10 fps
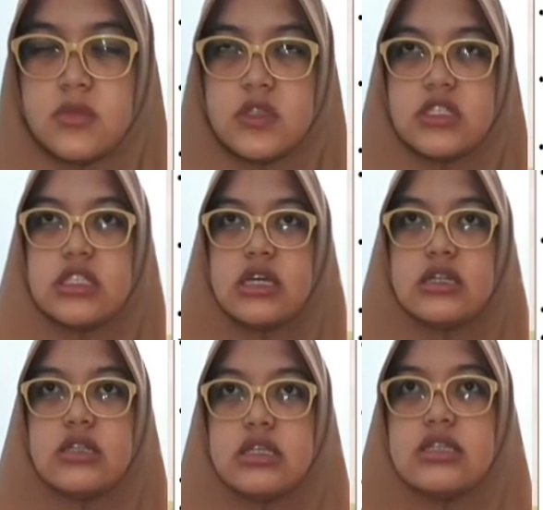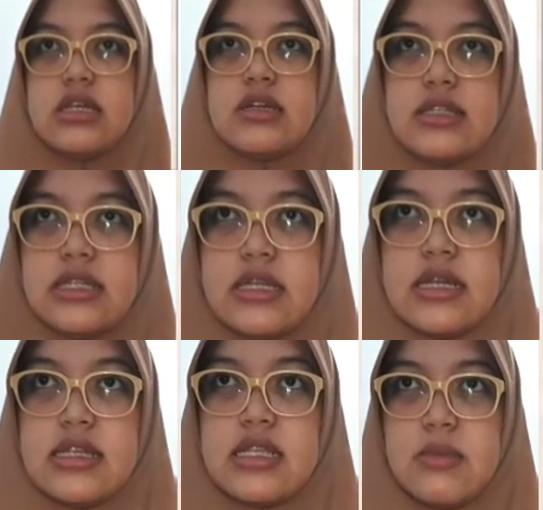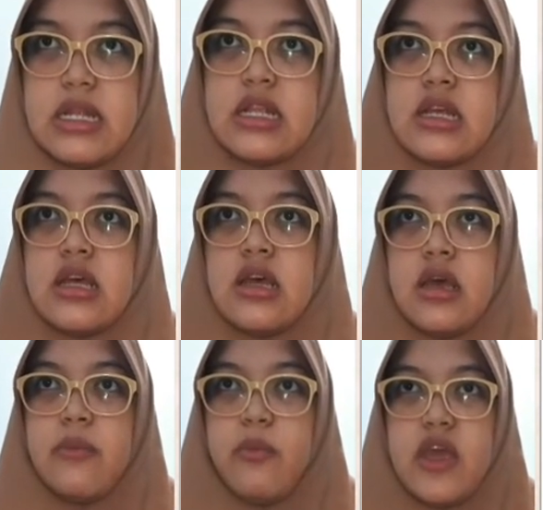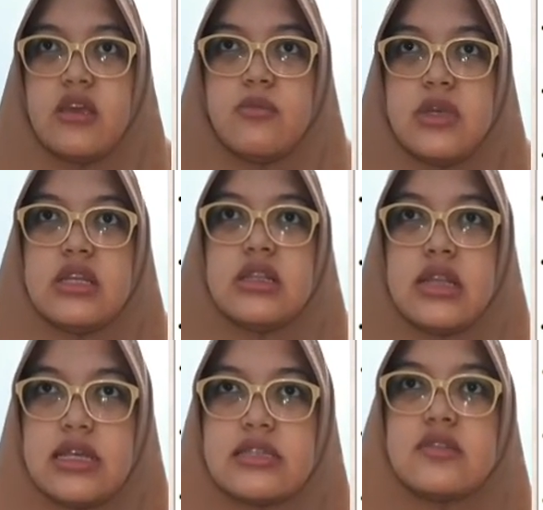The second is authentic assessment may be less